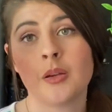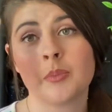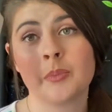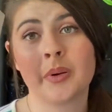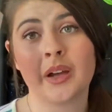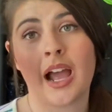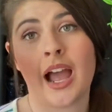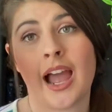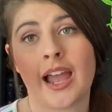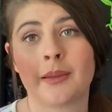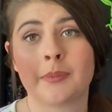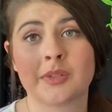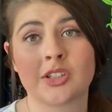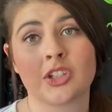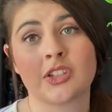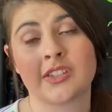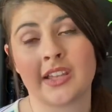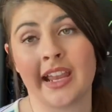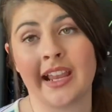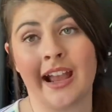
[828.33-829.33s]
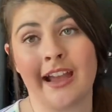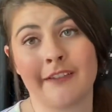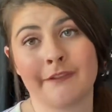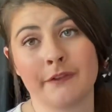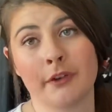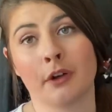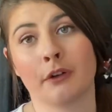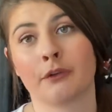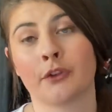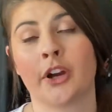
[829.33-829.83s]
but I'm just saying I
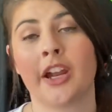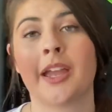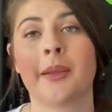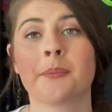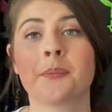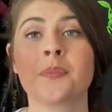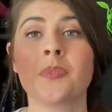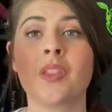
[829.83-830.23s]
feel for him.